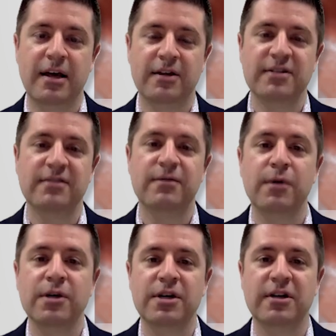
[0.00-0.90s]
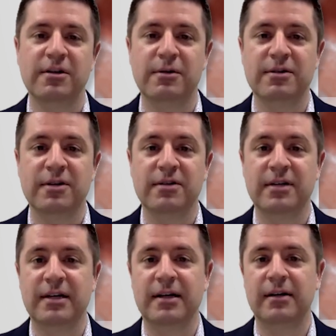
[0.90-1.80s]
This unfortunately
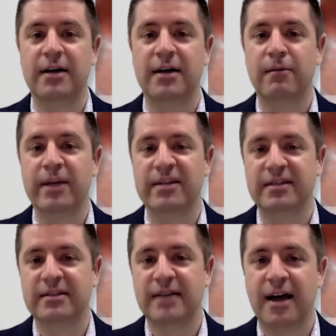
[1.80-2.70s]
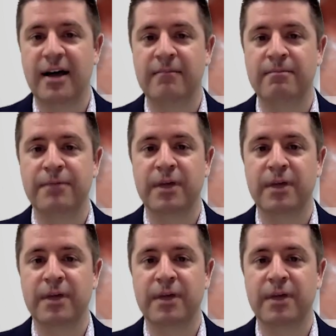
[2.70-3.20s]
resulted in a lot of wasted time,